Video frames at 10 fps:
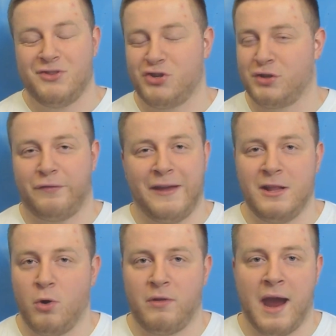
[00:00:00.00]
just
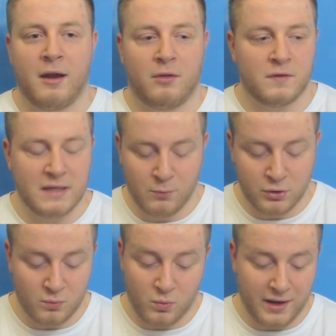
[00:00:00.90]
find alternatives. I
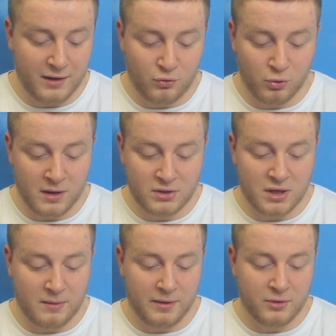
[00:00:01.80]
wouldn't worry too much
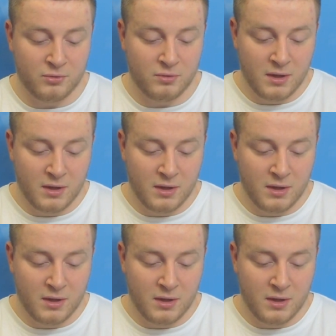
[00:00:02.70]
about